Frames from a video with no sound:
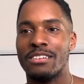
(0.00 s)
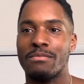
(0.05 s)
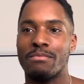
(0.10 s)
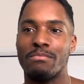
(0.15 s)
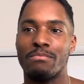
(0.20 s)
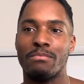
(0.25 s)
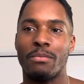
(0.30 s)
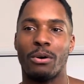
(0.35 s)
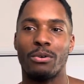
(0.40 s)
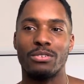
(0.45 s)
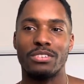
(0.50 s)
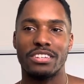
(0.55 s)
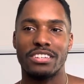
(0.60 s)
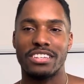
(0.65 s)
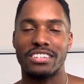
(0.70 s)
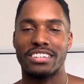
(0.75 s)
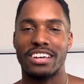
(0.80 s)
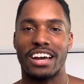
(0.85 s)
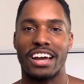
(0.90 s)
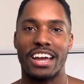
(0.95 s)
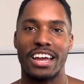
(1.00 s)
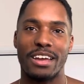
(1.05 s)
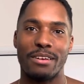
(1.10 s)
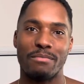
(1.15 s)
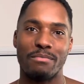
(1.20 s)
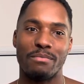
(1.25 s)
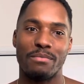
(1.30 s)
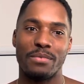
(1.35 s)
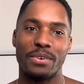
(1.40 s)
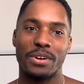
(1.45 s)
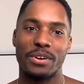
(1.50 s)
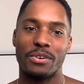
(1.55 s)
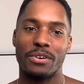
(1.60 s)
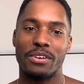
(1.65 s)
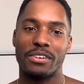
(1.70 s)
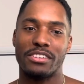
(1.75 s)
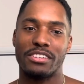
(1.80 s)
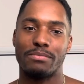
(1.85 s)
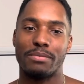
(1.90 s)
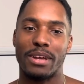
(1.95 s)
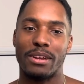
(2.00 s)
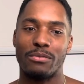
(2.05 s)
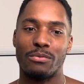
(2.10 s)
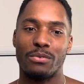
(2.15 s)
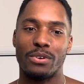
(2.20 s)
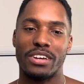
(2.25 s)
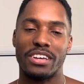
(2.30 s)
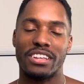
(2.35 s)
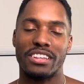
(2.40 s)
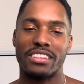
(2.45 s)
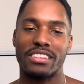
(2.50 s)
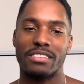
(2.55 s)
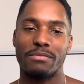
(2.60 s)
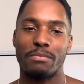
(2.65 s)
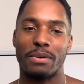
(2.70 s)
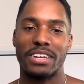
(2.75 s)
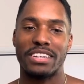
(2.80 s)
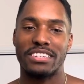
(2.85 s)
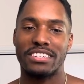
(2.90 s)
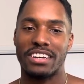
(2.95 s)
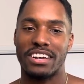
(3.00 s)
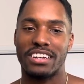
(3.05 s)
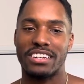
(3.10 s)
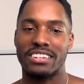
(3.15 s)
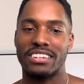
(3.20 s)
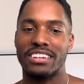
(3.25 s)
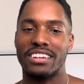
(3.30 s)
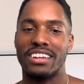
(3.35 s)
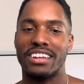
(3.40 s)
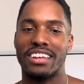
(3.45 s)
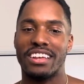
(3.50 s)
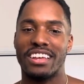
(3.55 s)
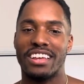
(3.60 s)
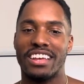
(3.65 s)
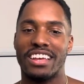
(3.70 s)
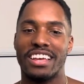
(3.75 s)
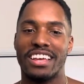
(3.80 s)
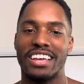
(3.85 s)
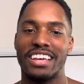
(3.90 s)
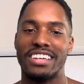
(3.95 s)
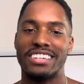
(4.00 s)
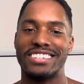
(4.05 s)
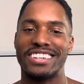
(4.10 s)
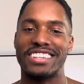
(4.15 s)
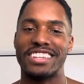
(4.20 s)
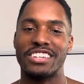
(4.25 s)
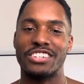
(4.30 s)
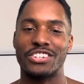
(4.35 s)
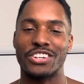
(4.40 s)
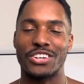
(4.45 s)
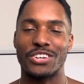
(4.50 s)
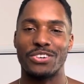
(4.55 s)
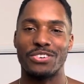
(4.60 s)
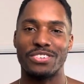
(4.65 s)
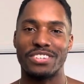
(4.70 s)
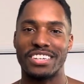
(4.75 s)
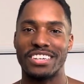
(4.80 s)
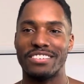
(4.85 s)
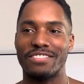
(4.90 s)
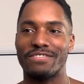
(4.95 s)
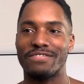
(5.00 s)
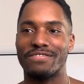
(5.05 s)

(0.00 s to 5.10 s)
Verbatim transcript: most of the time spent with my son is in the jacuzzi,